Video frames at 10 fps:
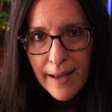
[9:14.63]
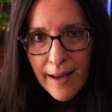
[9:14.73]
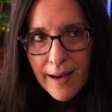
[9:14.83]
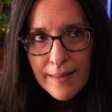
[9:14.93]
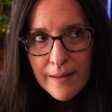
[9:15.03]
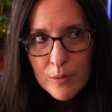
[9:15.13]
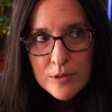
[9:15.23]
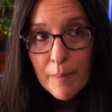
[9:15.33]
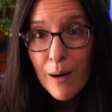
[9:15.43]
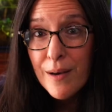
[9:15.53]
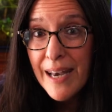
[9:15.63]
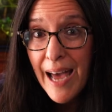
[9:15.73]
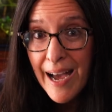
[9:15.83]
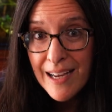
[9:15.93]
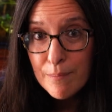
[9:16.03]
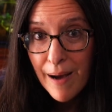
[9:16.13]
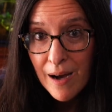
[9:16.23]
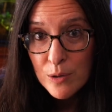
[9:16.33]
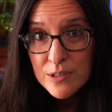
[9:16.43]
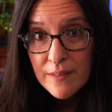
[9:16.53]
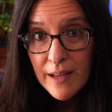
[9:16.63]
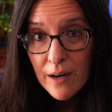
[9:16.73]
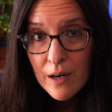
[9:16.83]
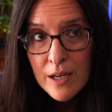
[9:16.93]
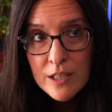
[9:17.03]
and there was about 9 pounds in there.